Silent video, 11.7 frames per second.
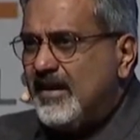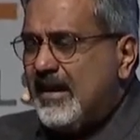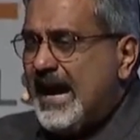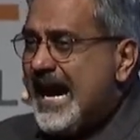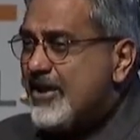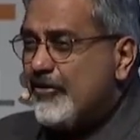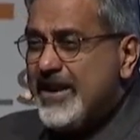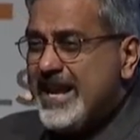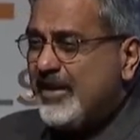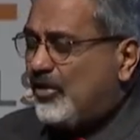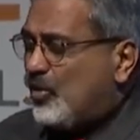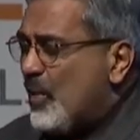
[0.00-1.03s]
I
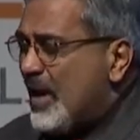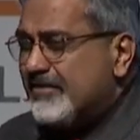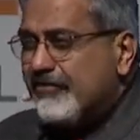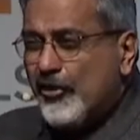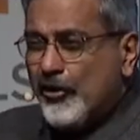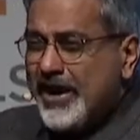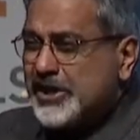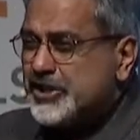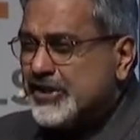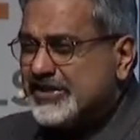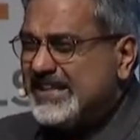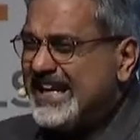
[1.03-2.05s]
read quite
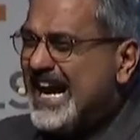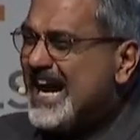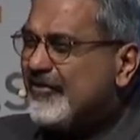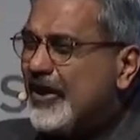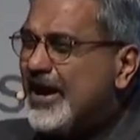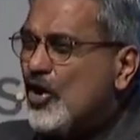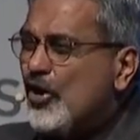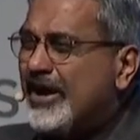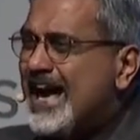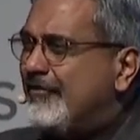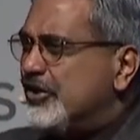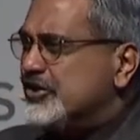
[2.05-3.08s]
voraciously. I've read on
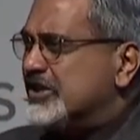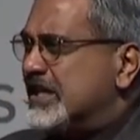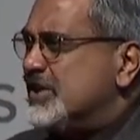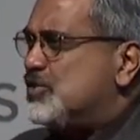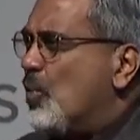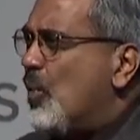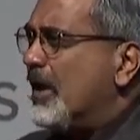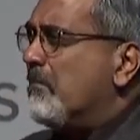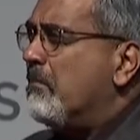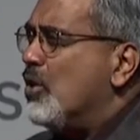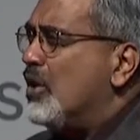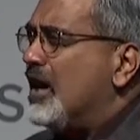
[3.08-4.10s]
average at least 1
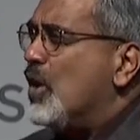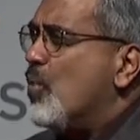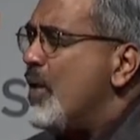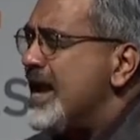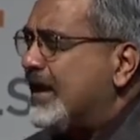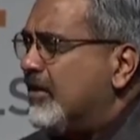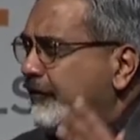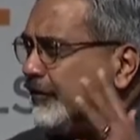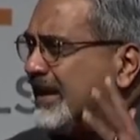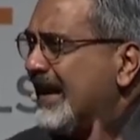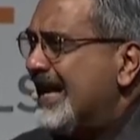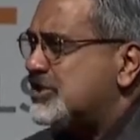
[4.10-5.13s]
book a week for the
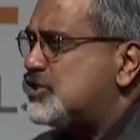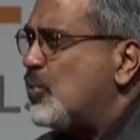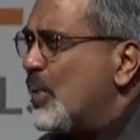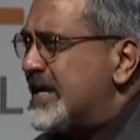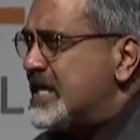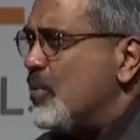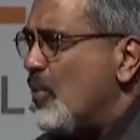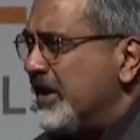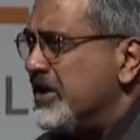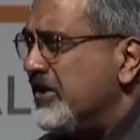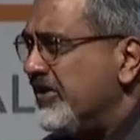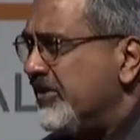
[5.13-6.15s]
last 21
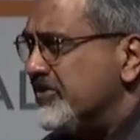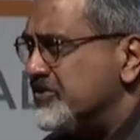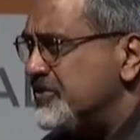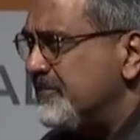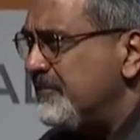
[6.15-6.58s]
years.